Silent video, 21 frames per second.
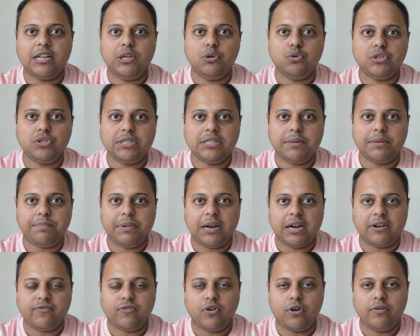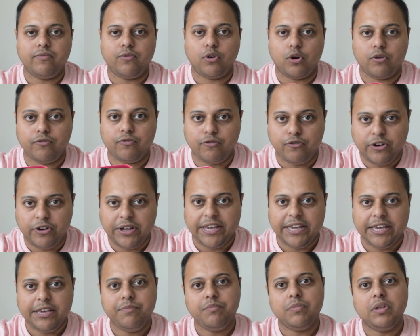using the platform for
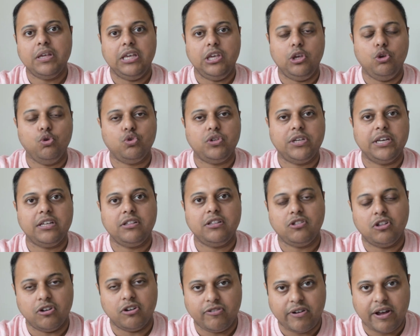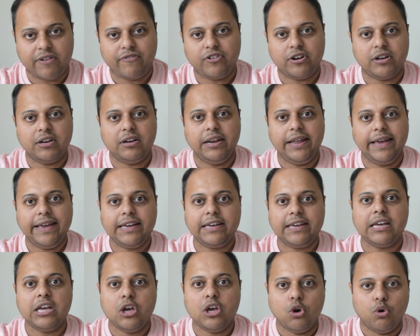free using the referral link
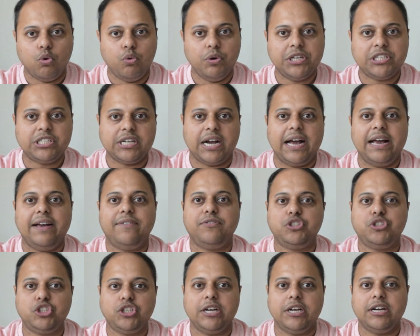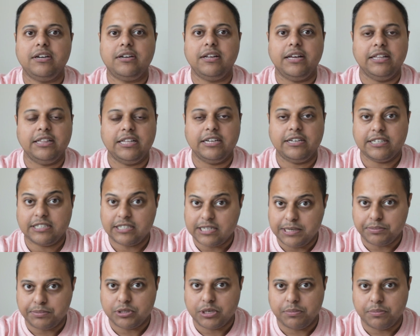which I have shared in the
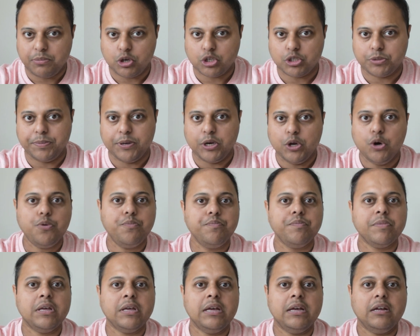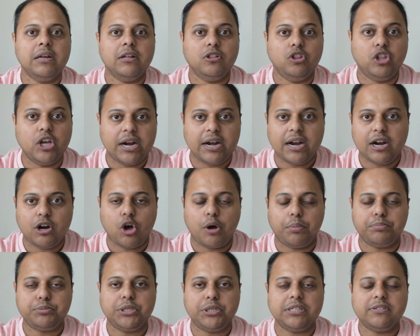description box below. There are
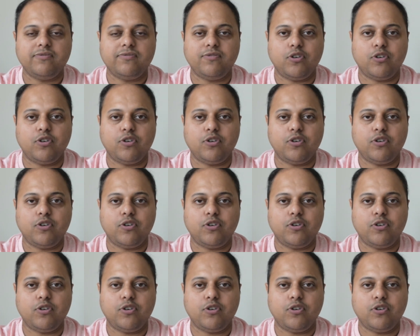options